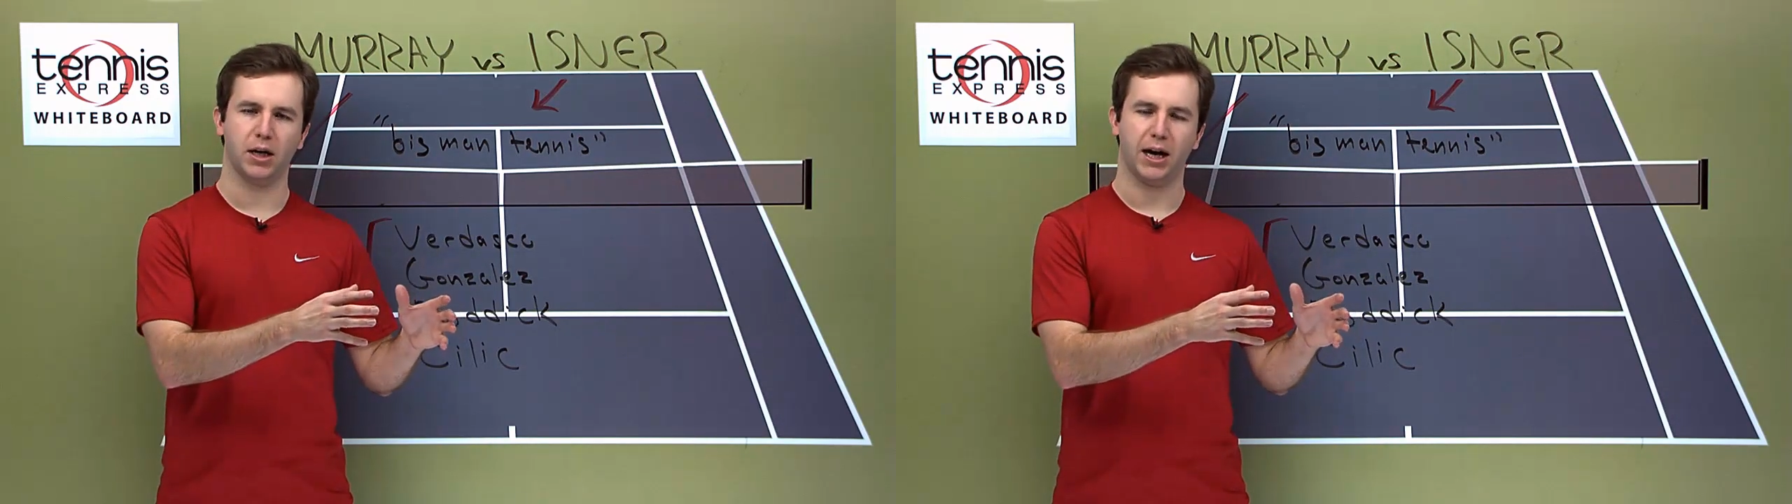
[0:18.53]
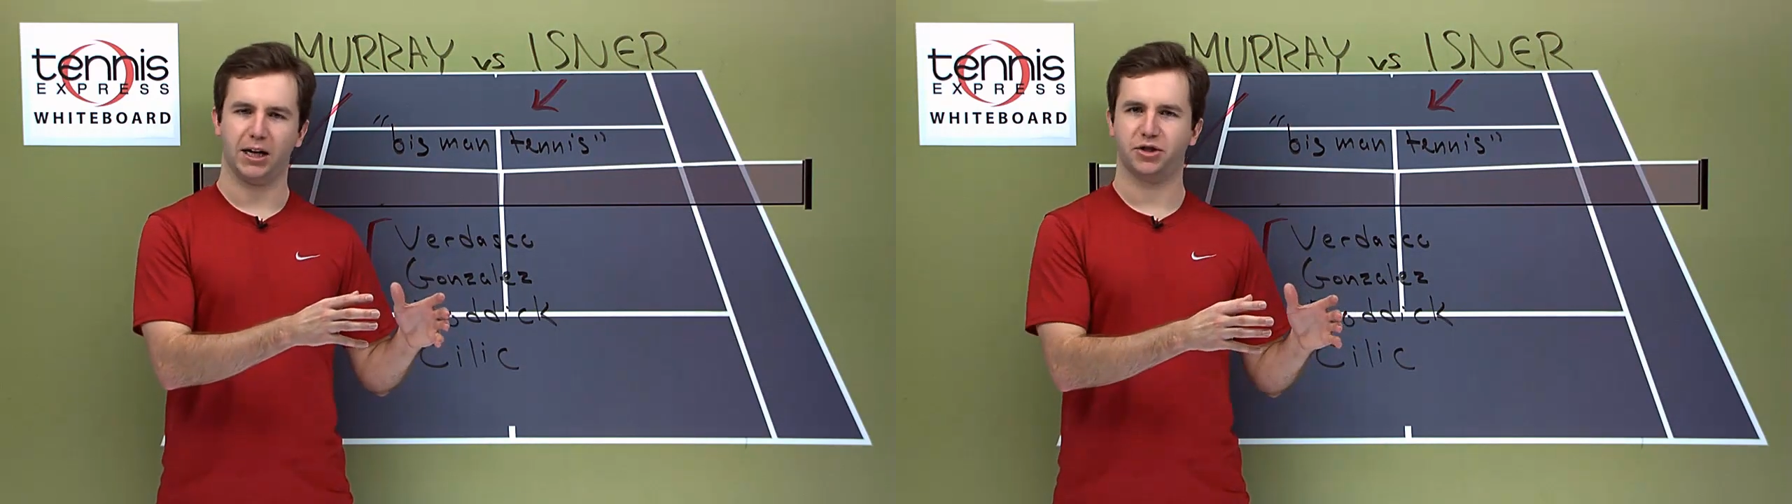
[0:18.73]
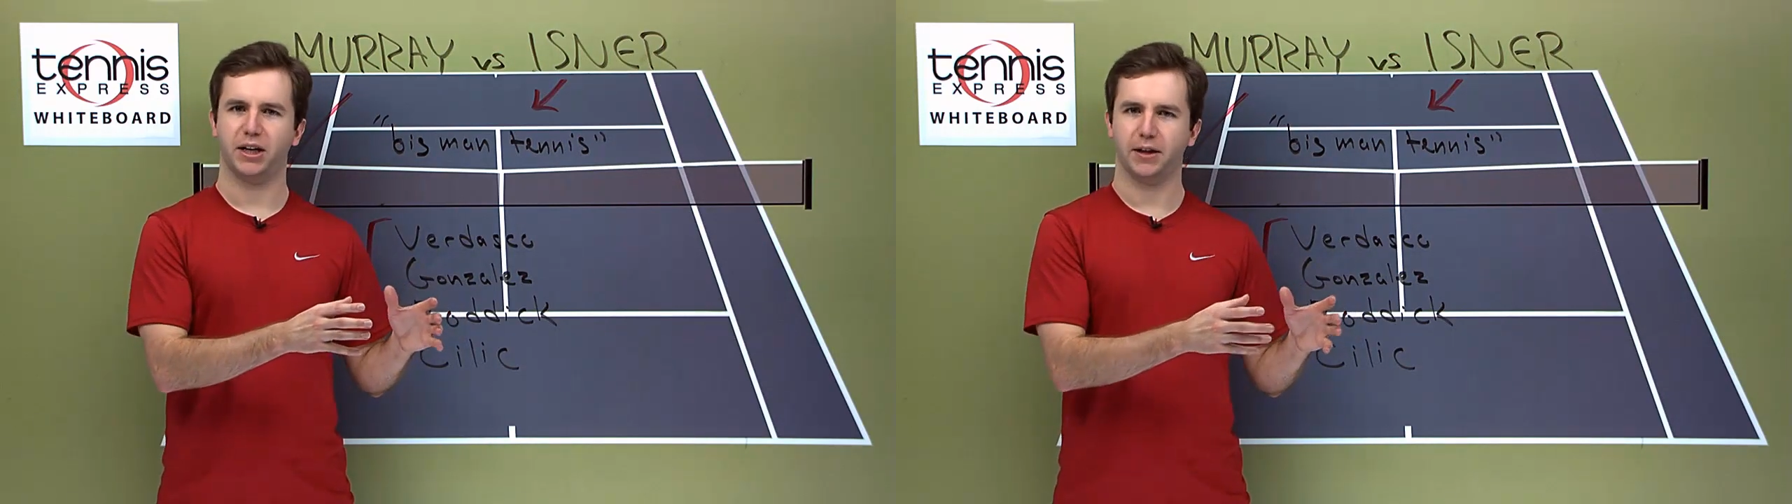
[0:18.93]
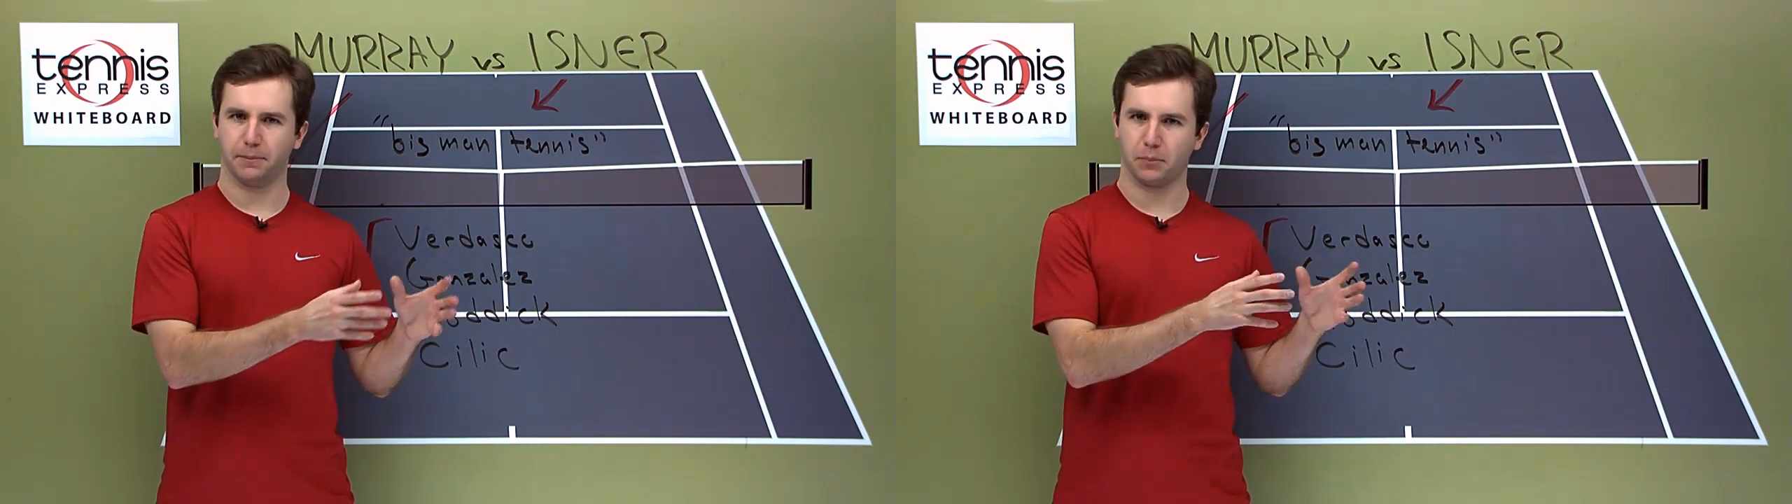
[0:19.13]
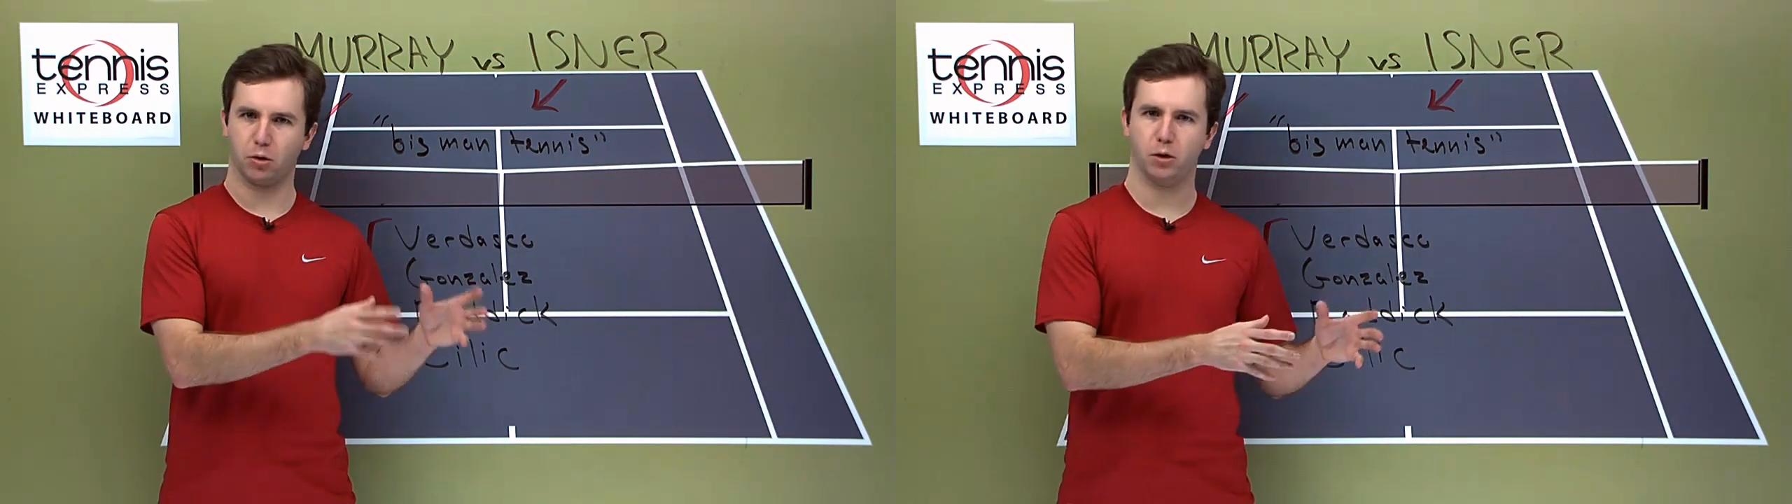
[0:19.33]
I'd say
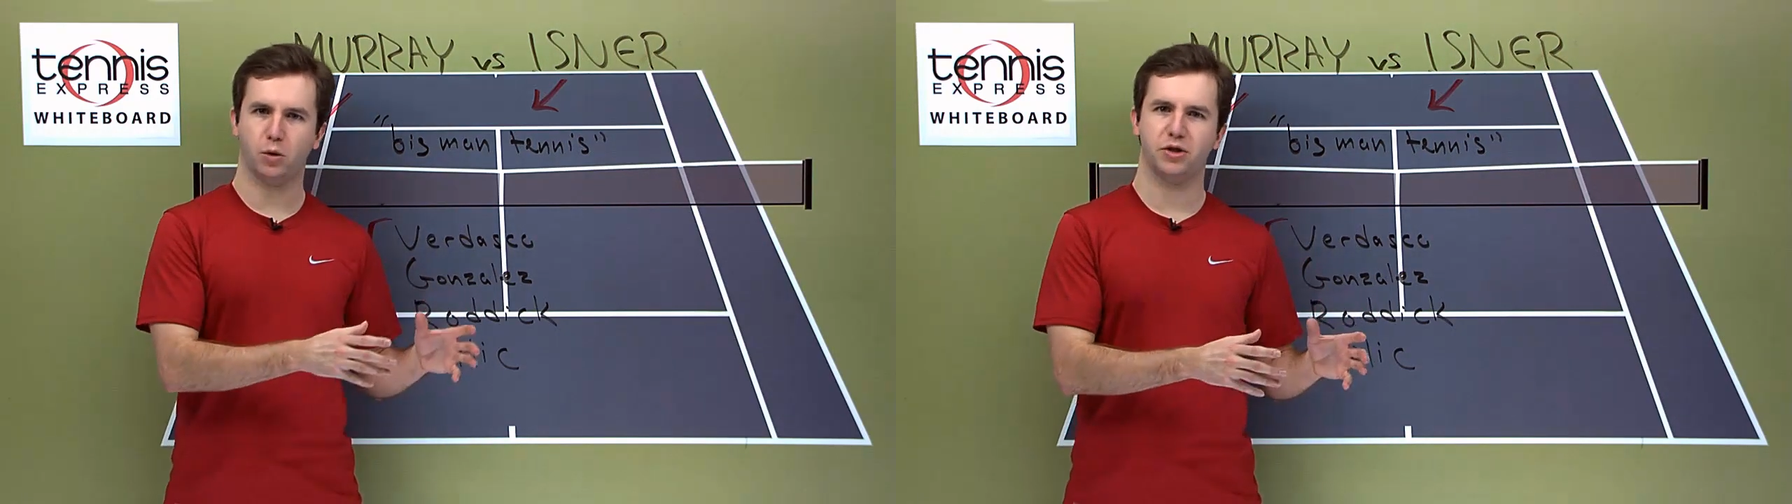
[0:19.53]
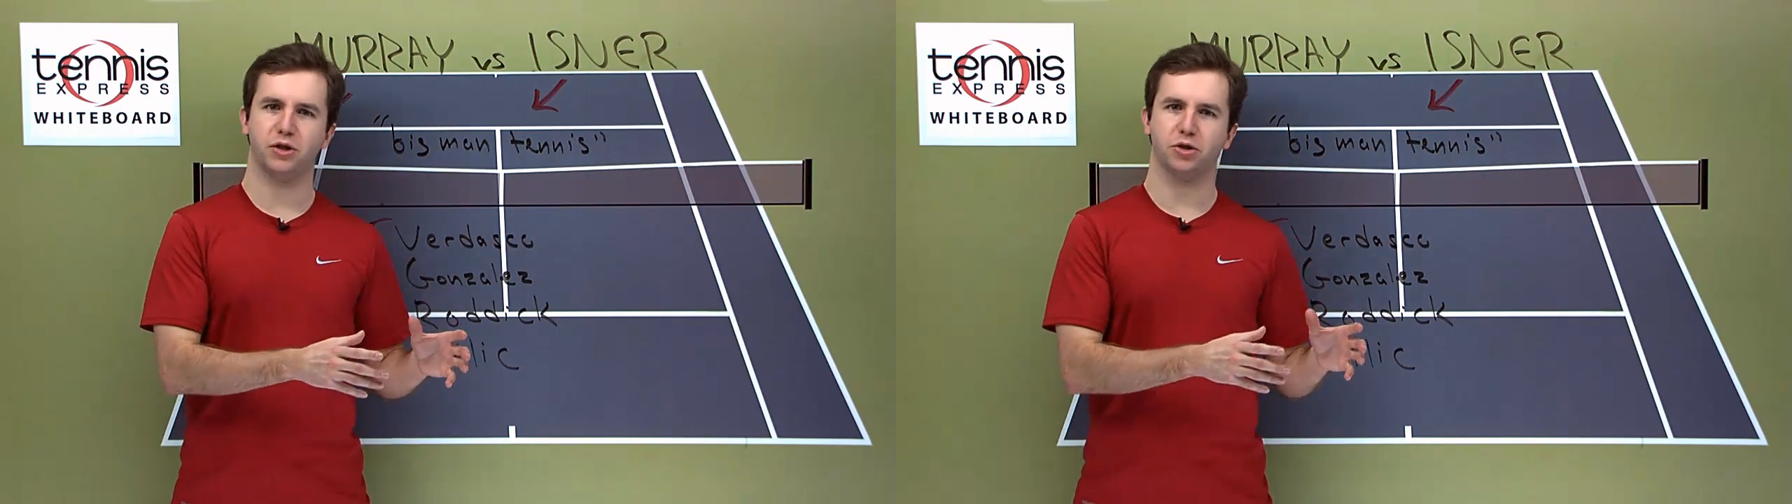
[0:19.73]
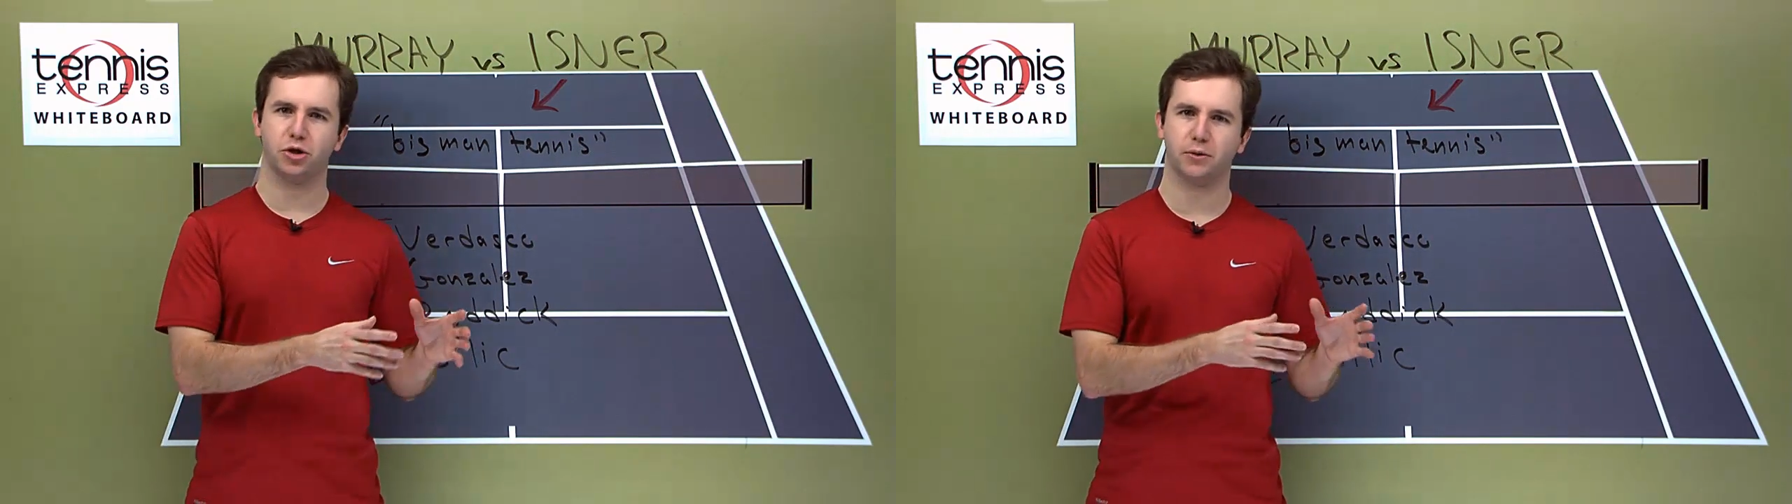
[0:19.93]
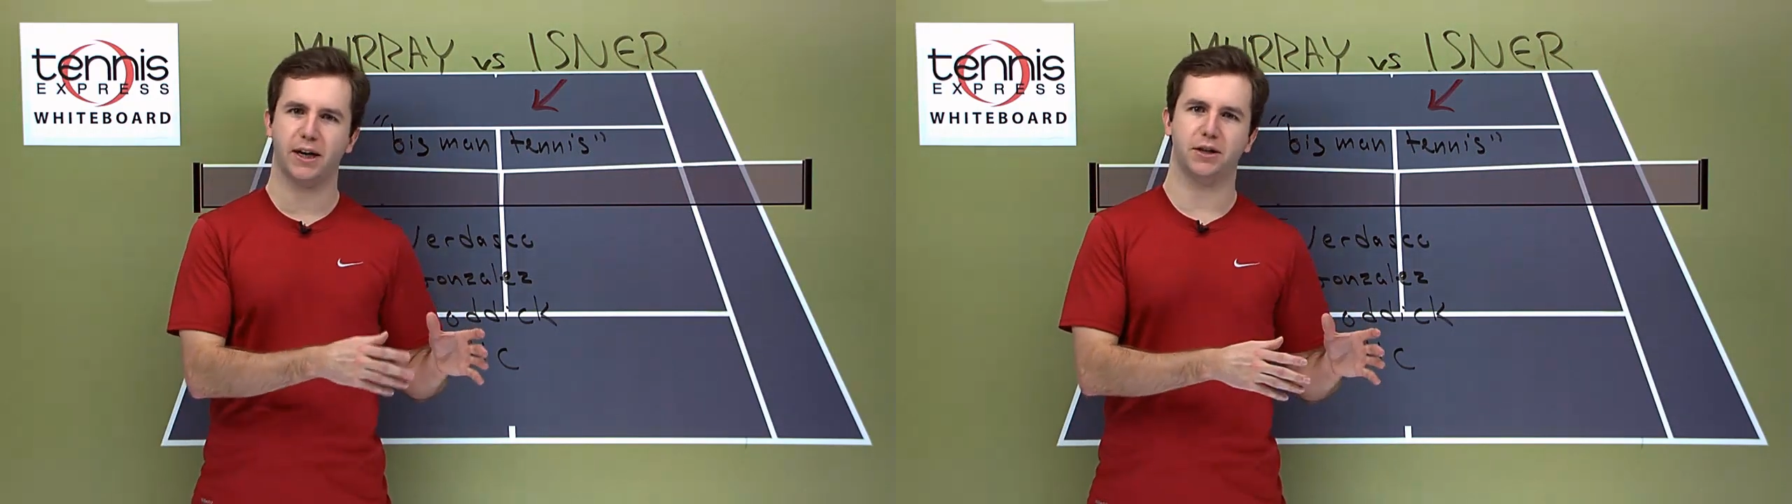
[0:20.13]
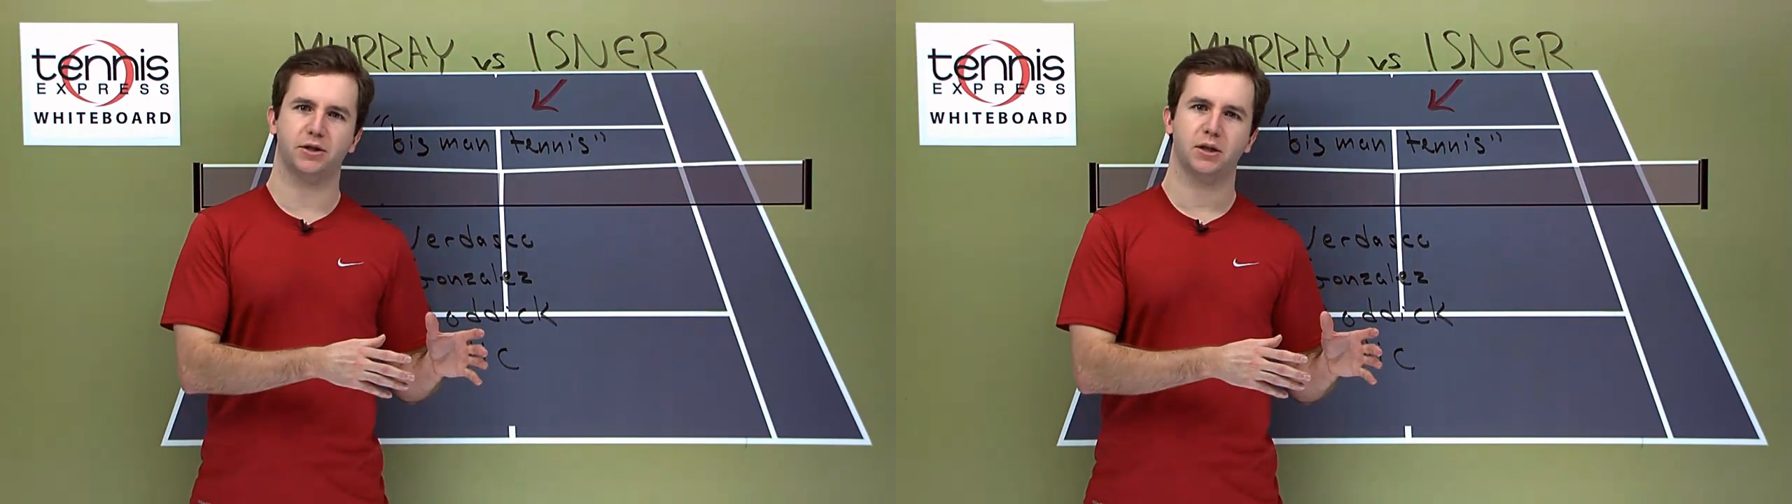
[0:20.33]
that Murray wins in
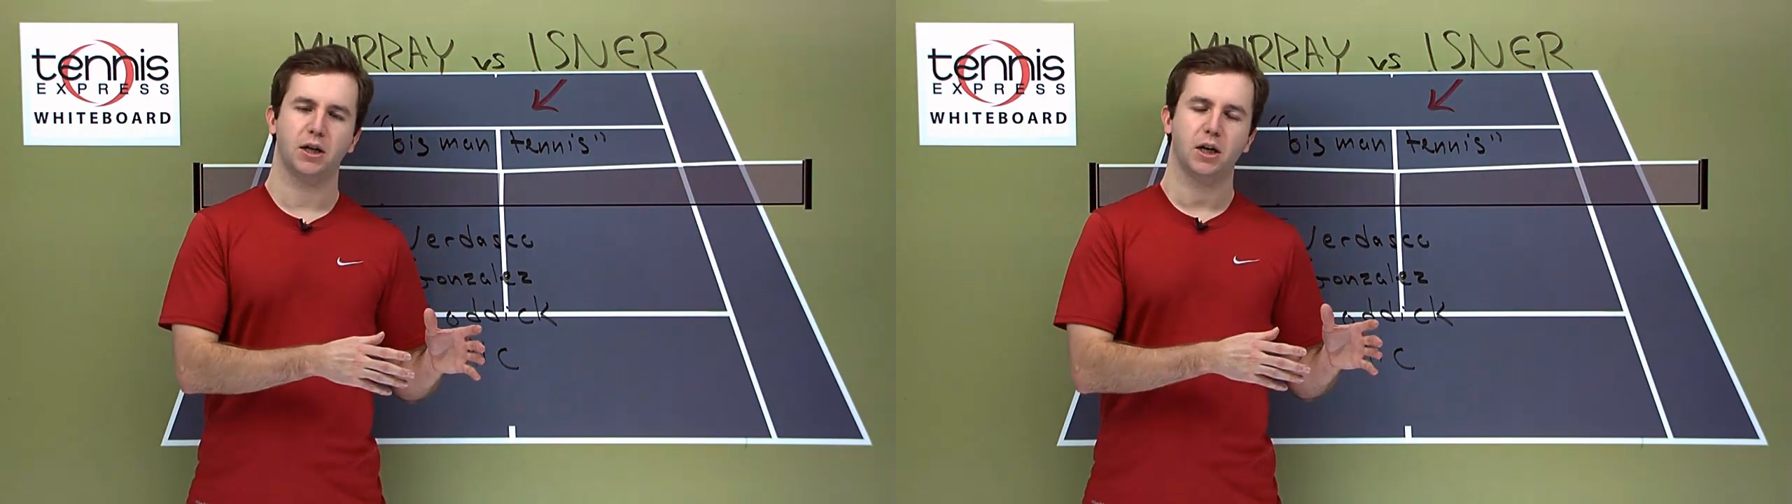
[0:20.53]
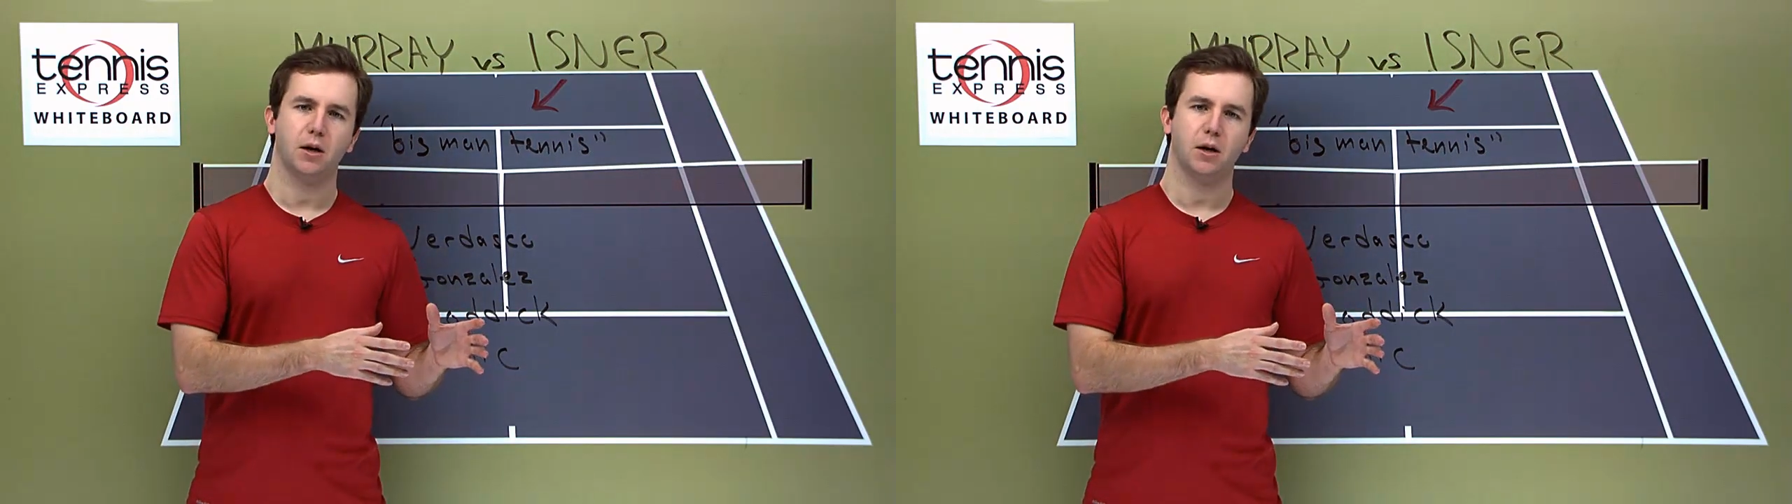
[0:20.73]
straights,